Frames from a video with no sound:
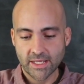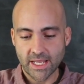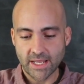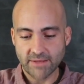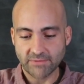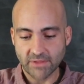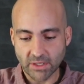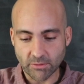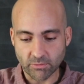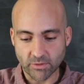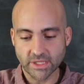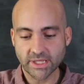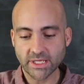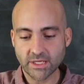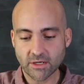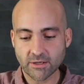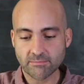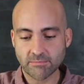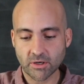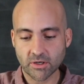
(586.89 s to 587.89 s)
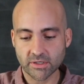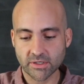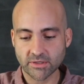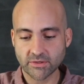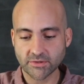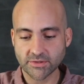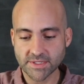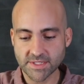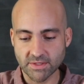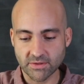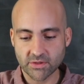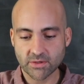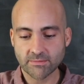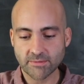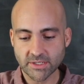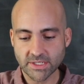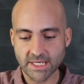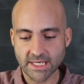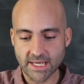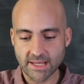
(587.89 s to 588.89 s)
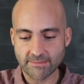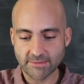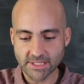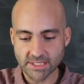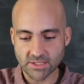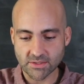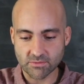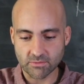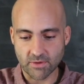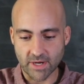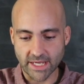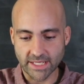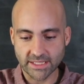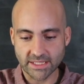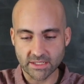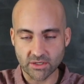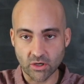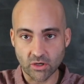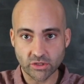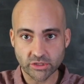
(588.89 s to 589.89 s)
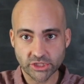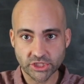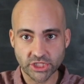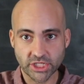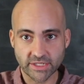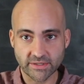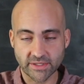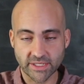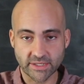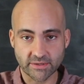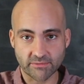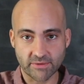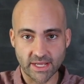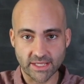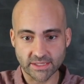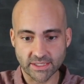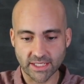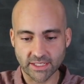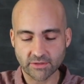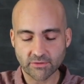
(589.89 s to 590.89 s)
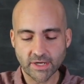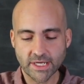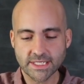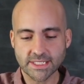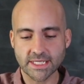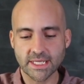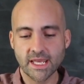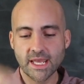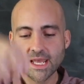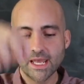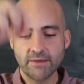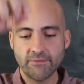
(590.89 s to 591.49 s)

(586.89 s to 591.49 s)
if they really are particles and thermodynamics is right and they're all jiggling around like crazy,